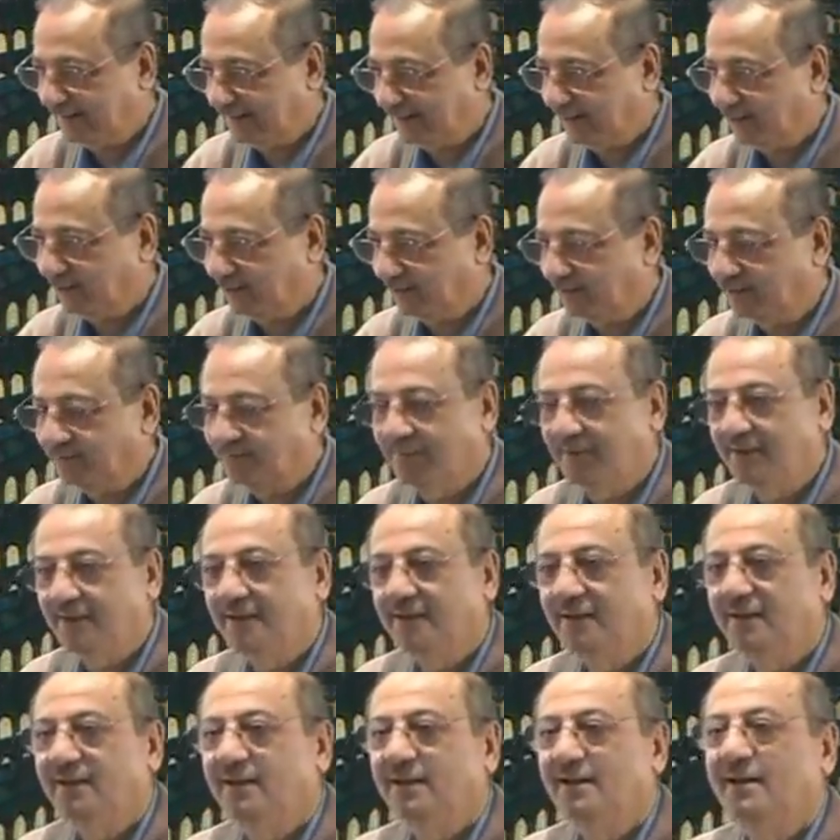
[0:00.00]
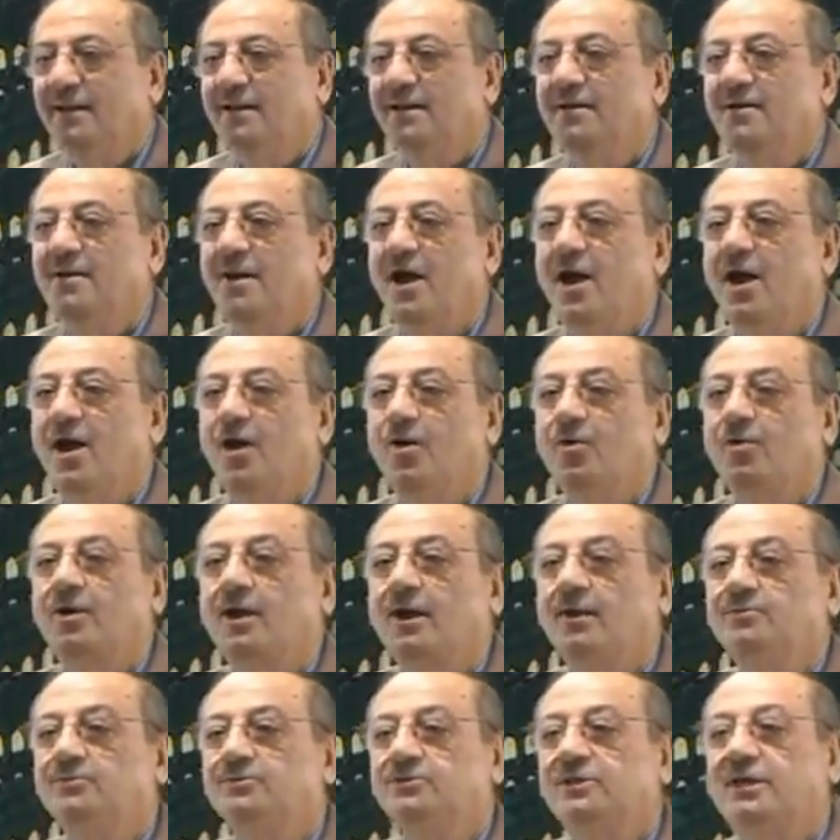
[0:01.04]
Are you with me? Now
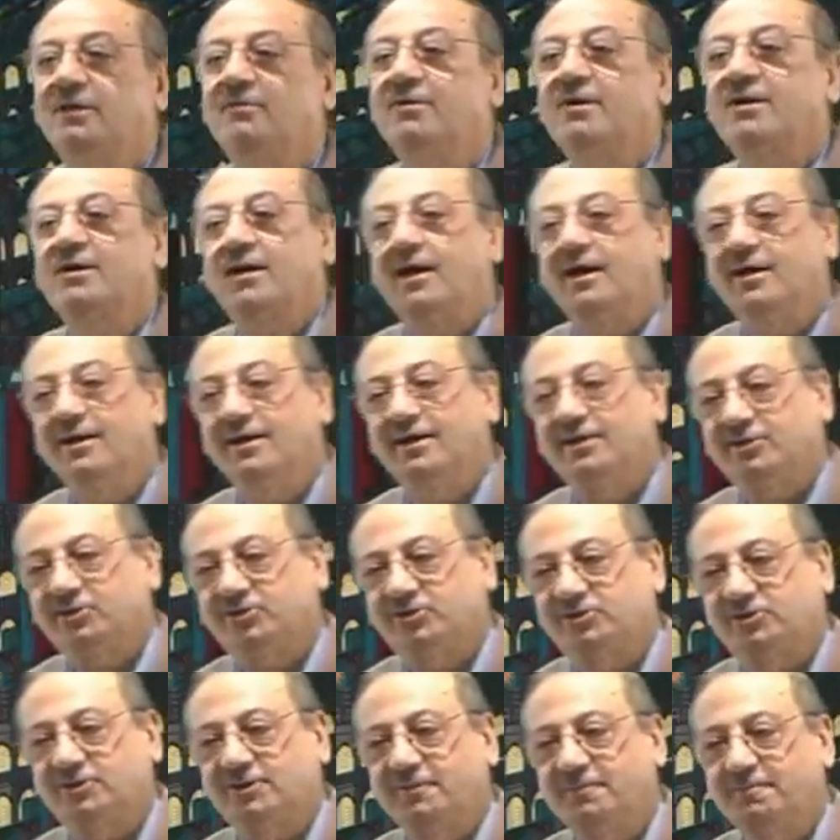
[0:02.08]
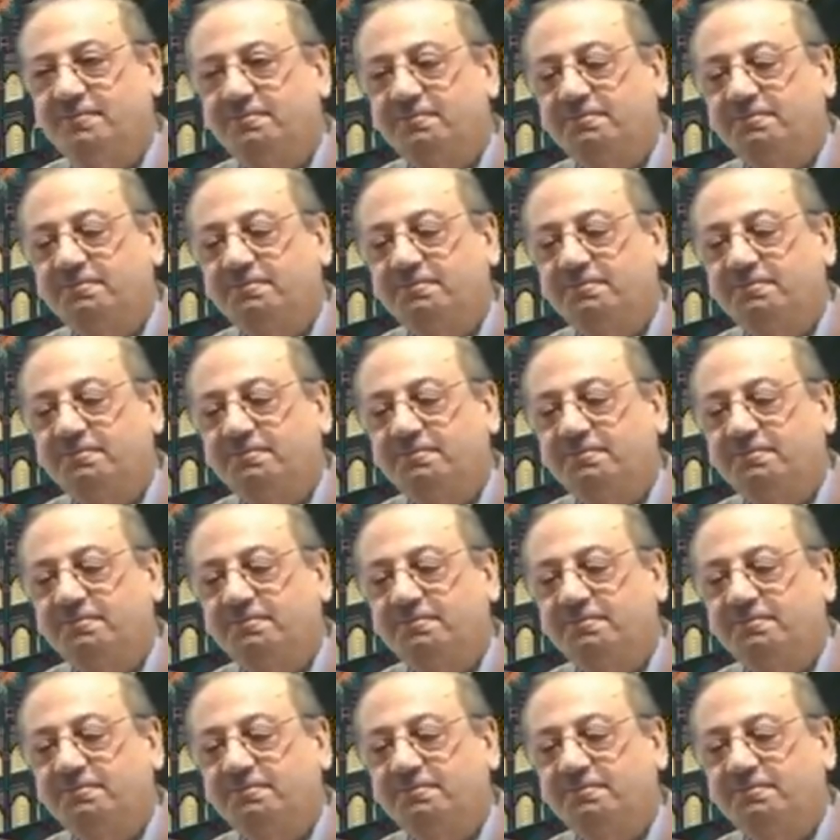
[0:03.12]
comes our colors